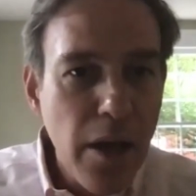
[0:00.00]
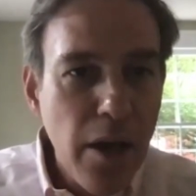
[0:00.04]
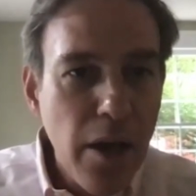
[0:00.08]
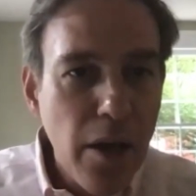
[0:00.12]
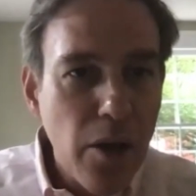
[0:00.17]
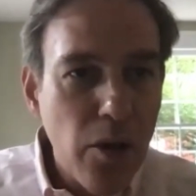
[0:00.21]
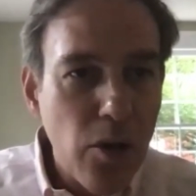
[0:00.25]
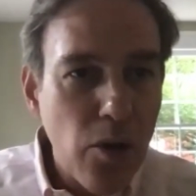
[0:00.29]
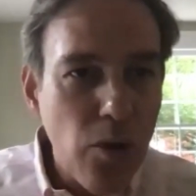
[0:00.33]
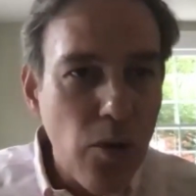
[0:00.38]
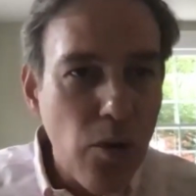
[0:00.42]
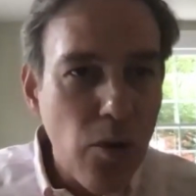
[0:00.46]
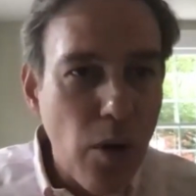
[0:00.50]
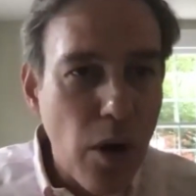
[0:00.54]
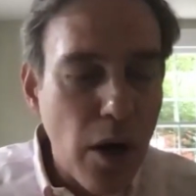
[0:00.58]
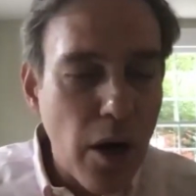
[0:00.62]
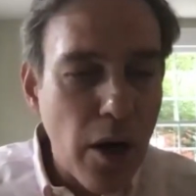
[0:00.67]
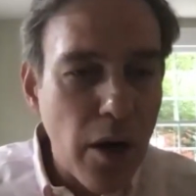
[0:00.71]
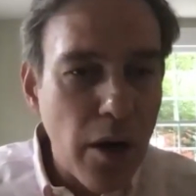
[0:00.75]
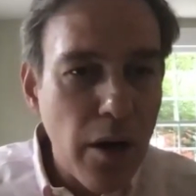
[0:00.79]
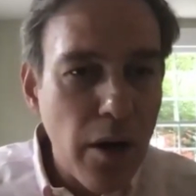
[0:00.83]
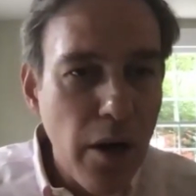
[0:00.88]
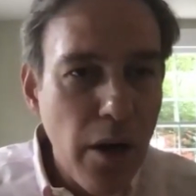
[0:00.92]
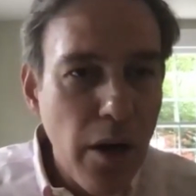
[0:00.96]
who
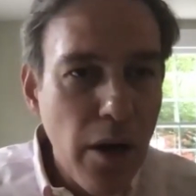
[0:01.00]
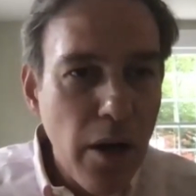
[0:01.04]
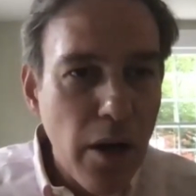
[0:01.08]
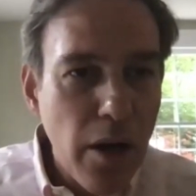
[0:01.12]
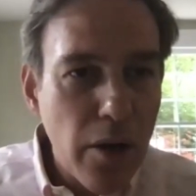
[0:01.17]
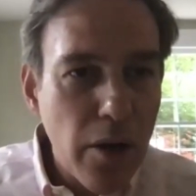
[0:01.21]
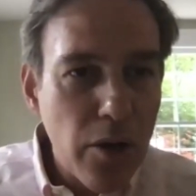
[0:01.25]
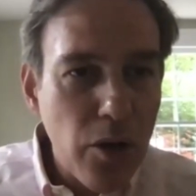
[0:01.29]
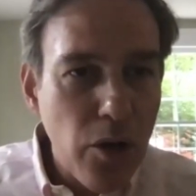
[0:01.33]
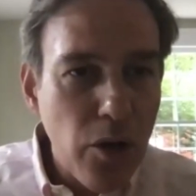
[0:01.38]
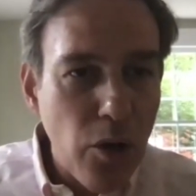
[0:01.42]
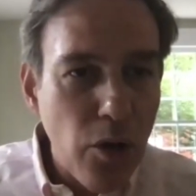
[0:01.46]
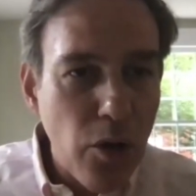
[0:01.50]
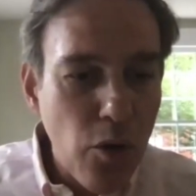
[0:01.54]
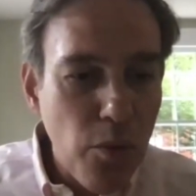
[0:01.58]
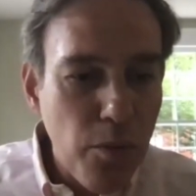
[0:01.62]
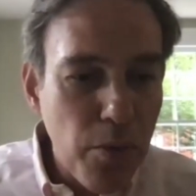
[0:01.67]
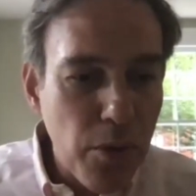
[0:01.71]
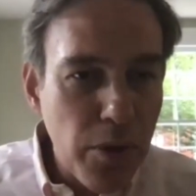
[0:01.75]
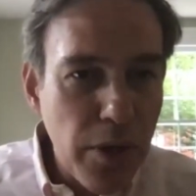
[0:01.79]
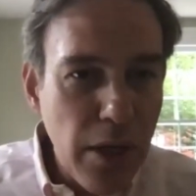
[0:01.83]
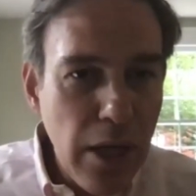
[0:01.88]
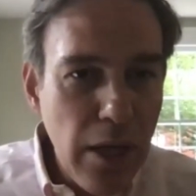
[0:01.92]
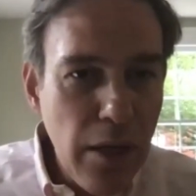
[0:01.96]
are, who
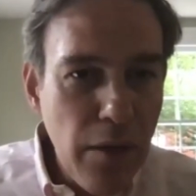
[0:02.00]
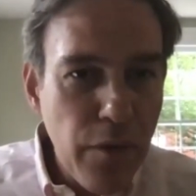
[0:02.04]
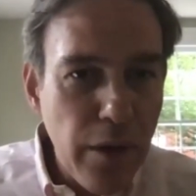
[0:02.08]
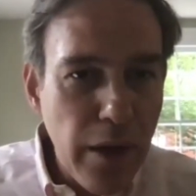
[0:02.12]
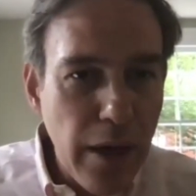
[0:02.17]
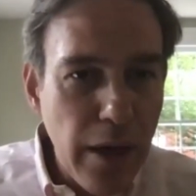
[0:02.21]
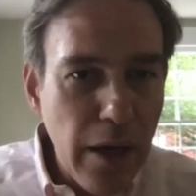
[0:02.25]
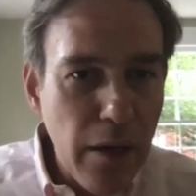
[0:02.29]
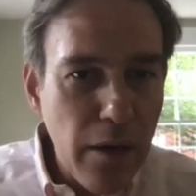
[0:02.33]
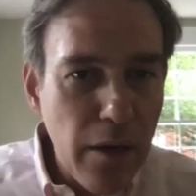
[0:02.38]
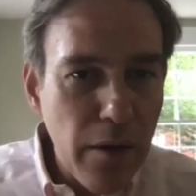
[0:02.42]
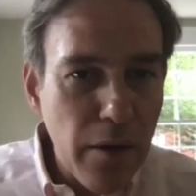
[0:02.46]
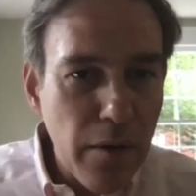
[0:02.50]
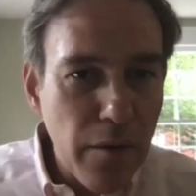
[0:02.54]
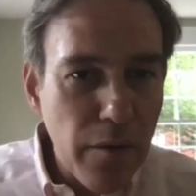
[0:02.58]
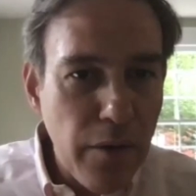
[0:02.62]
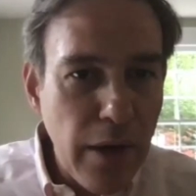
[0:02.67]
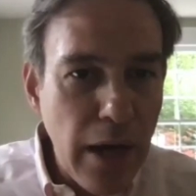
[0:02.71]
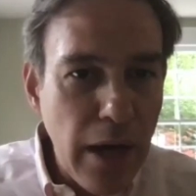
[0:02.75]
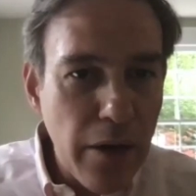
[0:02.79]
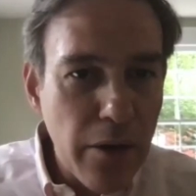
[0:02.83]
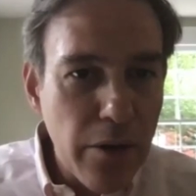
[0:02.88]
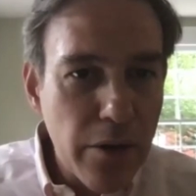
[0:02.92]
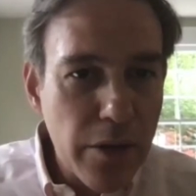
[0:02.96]
believe in
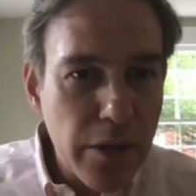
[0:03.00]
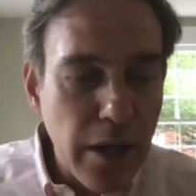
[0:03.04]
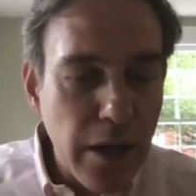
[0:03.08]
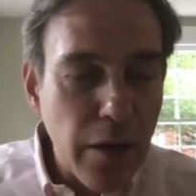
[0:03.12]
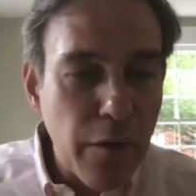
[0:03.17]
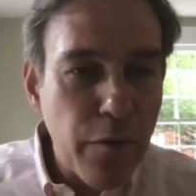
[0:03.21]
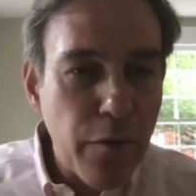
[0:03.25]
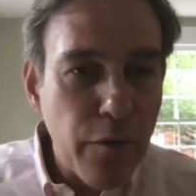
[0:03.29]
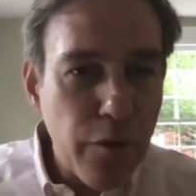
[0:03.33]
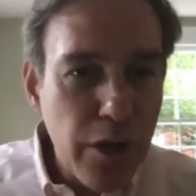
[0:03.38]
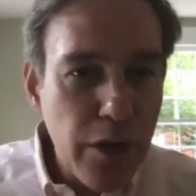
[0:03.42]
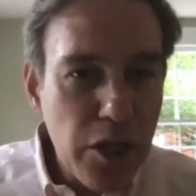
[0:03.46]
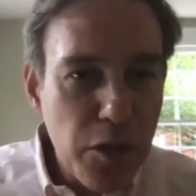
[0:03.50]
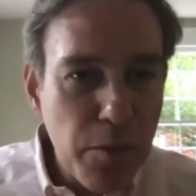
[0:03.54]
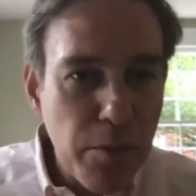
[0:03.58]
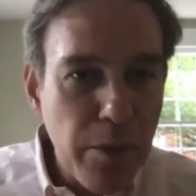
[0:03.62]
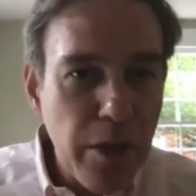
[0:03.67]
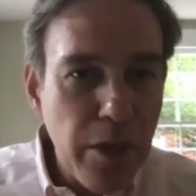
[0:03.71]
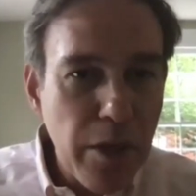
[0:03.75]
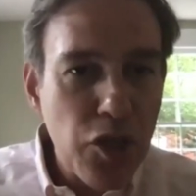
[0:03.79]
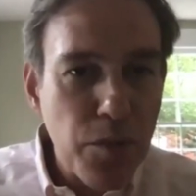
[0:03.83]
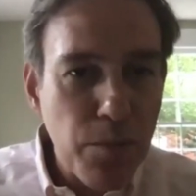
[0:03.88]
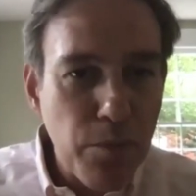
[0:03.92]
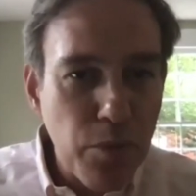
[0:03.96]
values like free
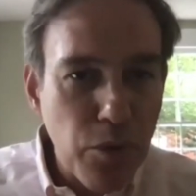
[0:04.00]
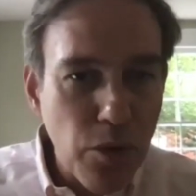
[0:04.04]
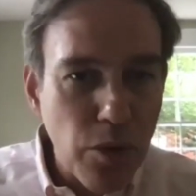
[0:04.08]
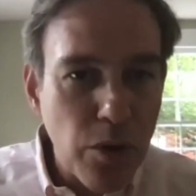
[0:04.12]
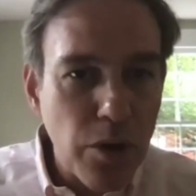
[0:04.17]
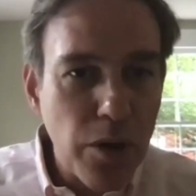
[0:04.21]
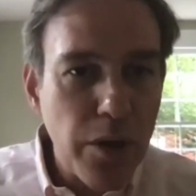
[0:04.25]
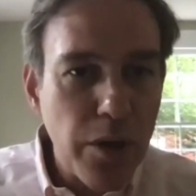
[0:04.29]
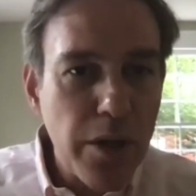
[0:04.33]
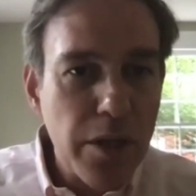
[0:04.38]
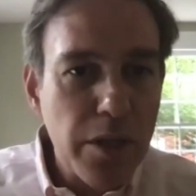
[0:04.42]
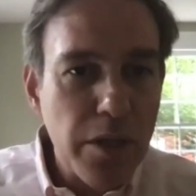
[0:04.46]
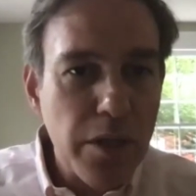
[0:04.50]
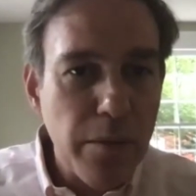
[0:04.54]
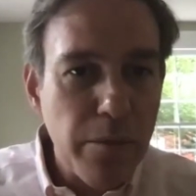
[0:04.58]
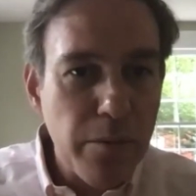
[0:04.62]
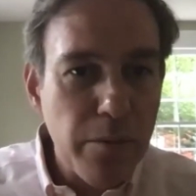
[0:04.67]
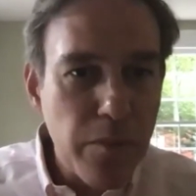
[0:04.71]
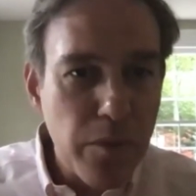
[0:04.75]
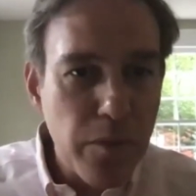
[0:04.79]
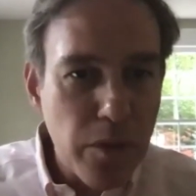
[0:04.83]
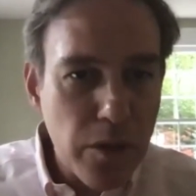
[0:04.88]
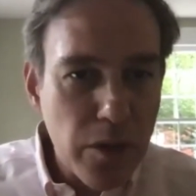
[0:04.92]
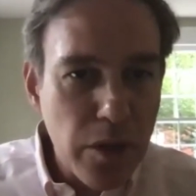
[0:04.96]
speech,
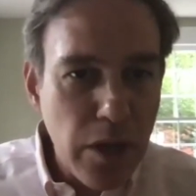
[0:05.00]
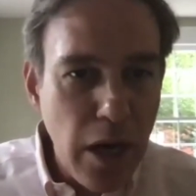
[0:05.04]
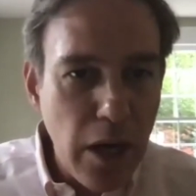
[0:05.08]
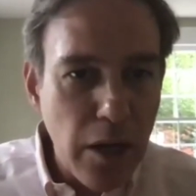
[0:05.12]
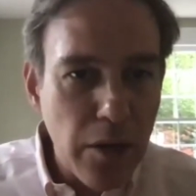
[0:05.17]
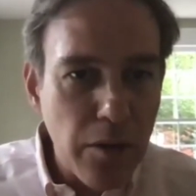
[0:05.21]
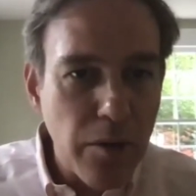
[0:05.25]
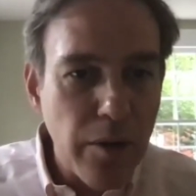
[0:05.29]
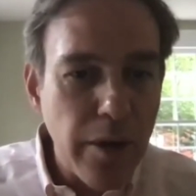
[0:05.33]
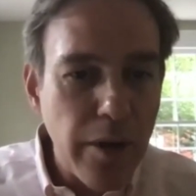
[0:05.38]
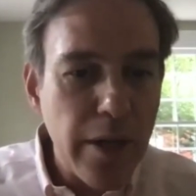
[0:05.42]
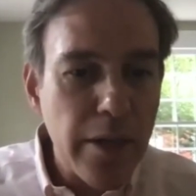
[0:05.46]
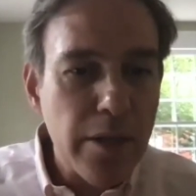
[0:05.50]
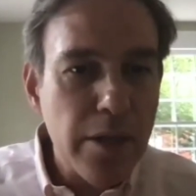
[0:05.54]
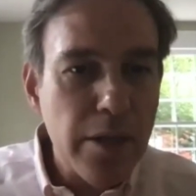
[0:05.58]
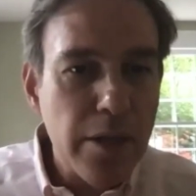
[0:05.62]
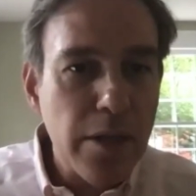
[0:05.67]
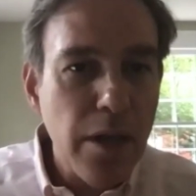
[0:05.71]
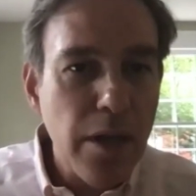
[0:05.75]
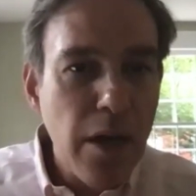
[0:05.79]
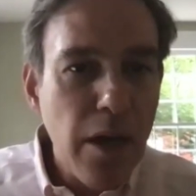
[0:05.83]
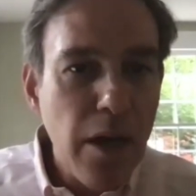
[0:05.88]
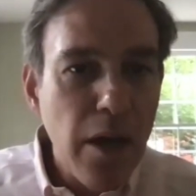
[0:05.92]
pluralism, tolerance,